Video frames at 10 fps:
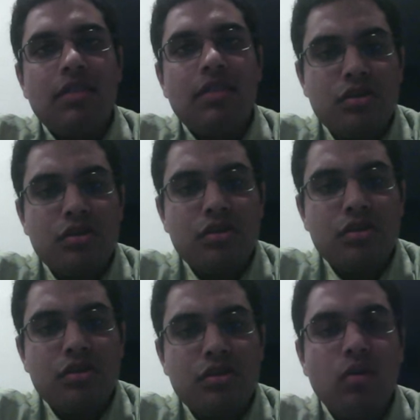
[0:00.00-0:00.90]
in judicial
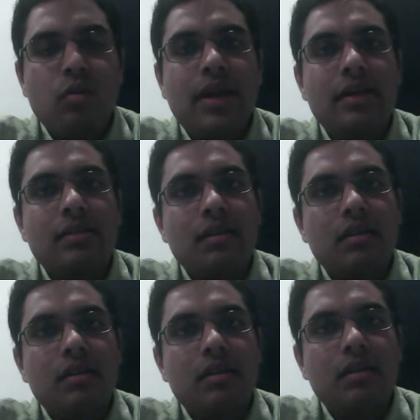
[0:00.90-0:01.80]
review, where it
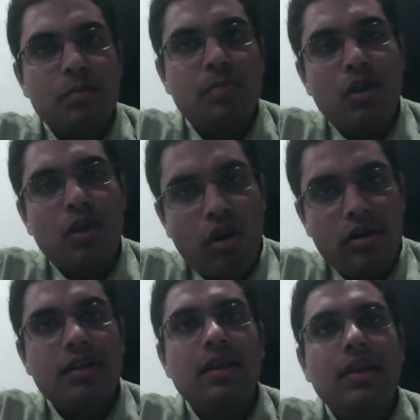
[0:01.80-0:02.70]
goes
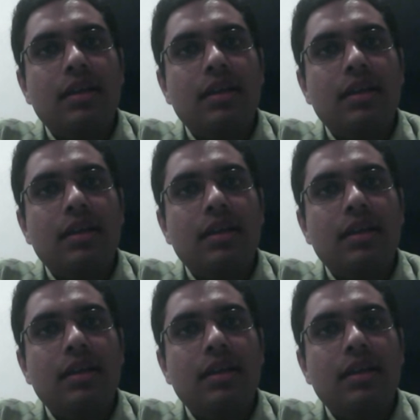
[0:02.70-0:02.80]
beyond